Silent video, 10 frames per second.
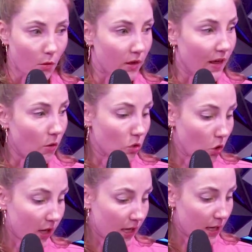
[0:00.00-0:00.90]
without
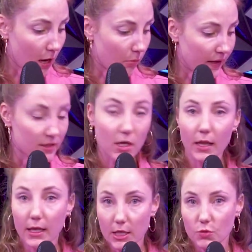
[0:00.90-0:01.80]
looking it up, like it's not
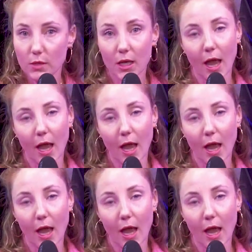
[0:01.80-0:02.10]
like each week,